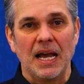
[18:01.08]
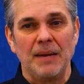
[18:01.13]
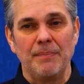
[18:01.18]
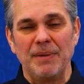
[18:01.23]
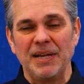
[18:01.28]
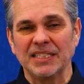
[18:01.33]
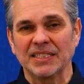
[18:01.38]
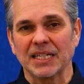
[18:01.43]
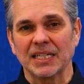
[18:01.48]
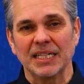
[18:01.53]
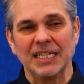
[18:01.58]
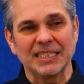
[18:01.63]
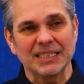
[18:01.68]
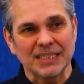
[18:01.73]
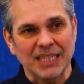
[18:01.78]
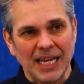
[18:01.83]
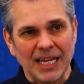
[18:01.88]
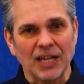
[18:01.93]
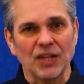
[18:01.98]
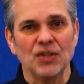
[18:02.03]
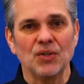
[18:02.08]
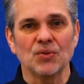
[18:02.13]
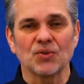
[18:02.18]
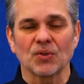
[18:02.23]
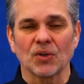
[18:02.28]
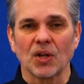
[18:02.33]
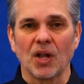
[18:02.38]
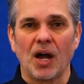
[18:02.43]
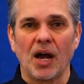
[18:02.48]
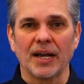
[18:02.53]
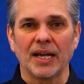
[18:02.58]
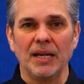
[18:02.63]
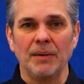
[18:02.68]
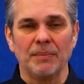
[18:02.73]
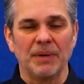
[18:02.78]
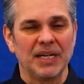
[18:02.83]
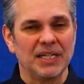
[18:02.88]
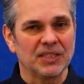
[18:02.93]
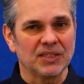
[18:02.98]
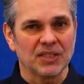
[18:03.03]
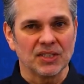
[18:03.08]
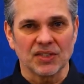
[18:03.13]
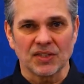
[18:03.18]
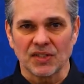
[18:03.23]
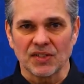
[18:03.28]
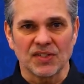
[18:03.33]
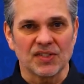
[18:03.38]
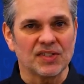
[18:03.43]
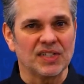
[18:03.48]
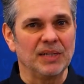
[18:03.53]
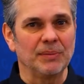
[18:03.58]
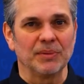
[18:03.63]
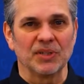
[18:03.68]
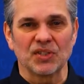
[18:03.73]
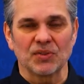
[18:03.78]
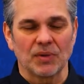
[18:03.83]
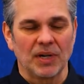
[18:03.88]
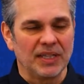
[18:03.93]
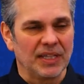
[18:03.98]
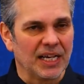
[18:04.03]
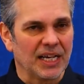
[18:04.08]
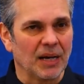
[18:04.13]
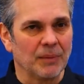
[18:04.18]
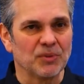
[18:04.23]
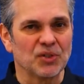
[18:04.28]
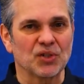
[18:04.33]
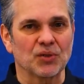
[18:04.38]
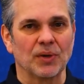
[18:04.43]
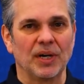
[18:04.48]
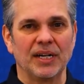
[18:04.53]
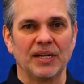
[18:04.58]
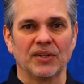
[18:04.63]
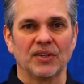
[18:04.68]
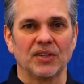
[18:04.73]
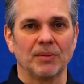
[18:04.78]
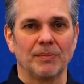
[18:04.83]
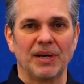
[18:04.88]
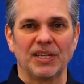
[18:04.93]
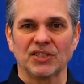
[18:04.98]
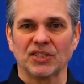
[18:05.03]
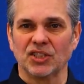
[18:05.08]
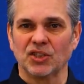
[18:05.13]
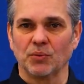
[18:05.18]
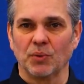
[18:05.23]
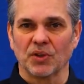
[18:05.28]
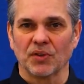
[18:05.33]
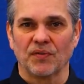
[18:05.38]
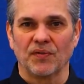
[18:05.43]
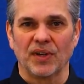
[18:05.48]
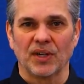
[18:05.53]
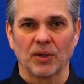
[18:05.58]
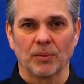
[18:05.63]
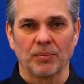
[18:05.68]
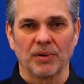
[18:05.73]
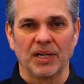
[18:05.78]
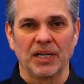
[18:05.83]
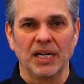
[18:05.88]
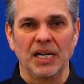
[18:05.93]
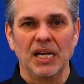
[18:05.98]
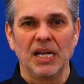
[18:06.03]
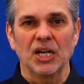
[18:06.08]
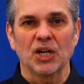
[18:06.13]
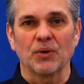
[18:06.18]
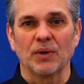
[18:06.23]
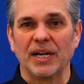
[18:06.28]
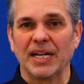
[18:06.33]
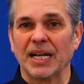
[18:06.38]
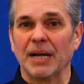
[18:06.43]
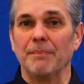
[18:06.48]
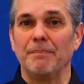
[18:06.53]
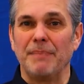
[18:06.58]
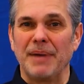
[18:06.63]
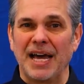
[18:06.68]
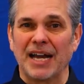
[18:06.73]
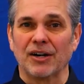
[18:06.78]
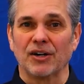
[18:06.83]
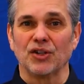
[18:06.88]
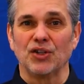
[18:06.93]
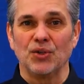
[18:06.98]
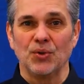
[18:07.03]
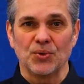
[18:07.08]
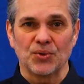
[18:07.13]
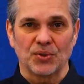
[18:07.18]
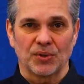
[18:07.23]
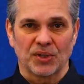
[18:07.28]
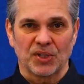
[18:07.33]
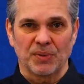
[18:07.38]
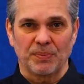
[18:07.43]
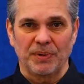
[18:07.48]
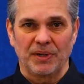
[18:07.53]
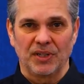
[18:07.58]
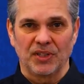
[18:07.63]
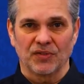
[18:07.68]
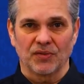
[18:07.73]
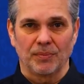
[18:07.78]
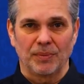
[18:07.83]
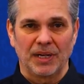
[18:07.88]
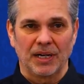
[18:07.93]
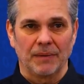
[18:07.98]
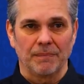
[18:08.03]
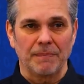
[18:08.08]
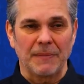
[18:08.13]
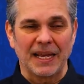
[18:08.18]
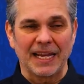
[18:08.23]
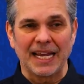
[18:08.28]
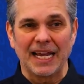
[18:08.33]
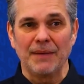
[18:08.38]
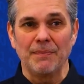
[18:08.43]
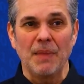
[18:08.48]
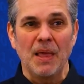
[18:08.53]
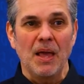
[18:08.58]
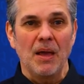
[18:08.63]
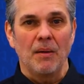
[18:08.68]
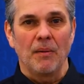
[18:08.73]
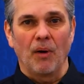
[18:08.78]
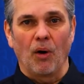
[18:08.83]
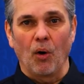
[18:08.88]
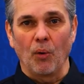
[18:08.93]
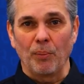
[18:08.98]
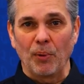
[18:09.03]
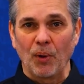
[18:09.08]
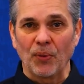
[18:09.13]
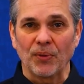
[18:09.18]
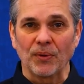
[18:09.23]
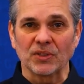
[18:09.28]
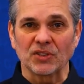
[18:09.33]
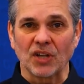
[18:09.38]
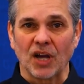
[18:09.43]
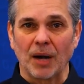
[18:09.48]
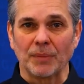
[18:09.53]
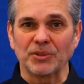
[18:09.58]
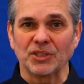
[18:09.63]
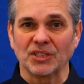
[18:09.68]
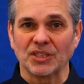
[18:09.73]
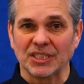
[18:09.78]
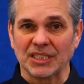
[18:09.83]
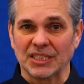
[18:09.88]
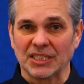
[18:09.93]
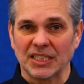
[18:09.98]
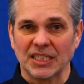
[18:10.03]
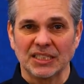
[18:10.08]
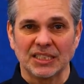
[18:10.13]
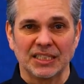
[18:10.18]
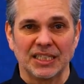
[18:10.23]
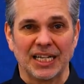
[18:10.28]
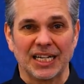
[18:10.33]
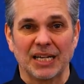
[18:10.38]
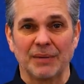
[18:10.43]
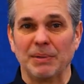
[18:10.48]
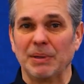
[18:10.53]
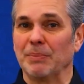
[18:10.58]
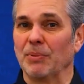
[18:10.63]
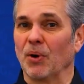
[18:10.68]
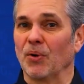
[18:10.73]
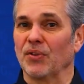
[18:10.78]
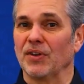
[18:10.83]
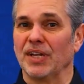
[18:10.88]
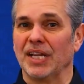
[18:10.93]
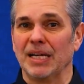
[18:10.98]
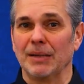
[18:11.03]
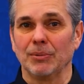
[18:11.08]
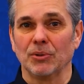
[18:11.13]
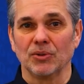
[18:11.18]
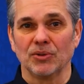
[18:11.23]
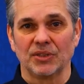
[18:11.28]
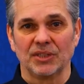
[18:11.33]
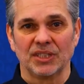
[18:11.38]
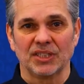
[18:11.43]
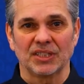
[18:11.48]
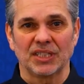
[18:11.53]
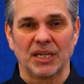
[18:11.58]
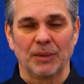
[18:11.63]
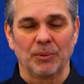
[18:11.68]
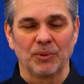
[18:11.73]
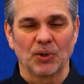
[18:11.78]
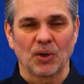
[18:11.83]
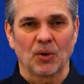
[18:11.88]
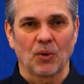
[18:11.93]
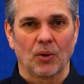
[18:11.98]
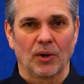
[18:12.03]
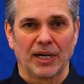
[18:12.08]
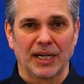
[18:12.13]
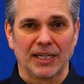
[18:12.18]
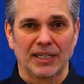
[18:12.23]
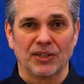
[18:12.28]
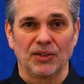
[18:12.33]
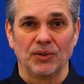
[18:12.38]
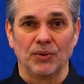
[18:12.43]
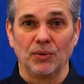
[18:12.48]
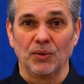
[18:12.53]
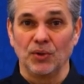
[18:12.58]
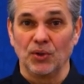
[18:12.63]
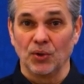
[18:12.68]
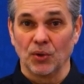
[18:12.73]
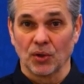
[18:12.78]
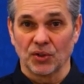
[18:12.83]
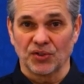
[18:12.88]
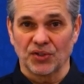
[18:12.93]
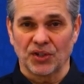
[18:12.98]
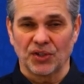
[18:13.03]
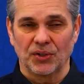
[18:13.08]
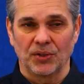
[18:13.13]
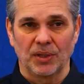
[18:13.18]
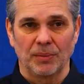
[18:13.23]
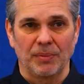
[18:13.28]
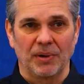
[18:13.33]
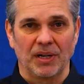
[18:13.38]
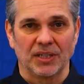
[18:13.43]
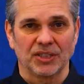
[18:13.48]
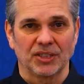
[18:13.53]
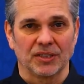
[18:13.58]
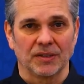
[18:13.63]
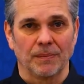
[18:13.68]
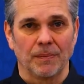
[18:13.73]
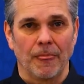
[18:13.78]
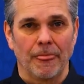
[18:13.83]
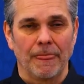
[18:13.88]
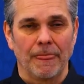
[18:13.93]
And basically, it's like a user login, but it's just seamless, right? They come straight into the message with a fingerprint, creating a better user experience from there. Again, both those options exist, and they can be both enabled or disabled according to your security posture.